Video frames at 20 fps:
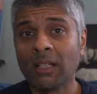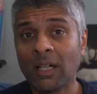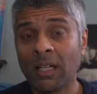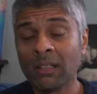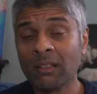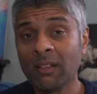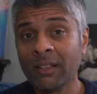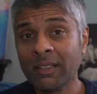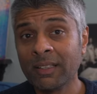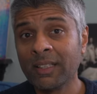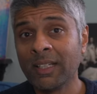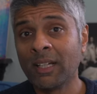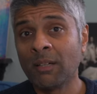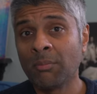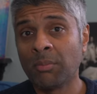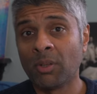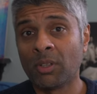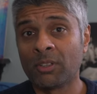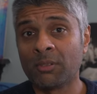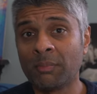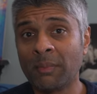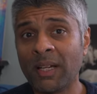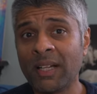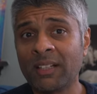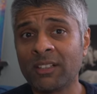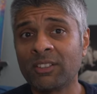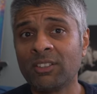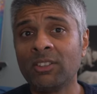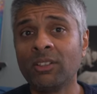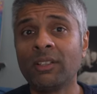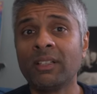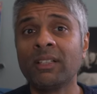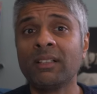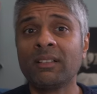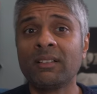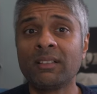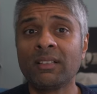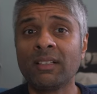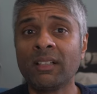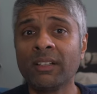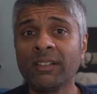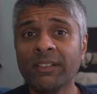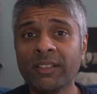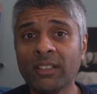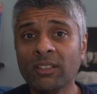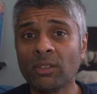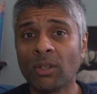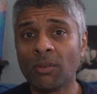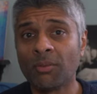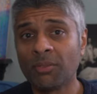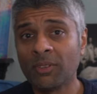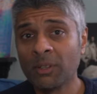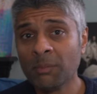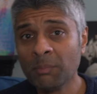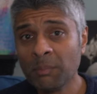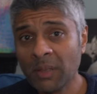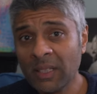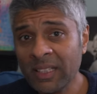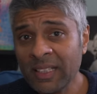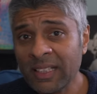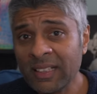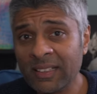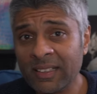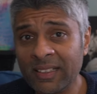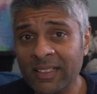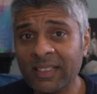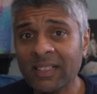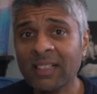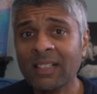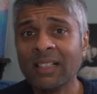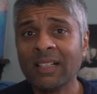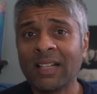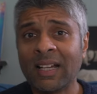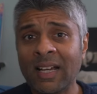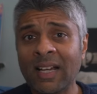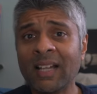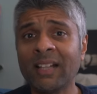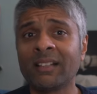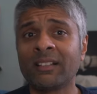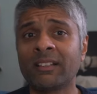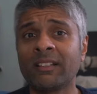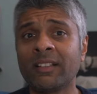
Unlike the AirPods Max, you can turn these off completely and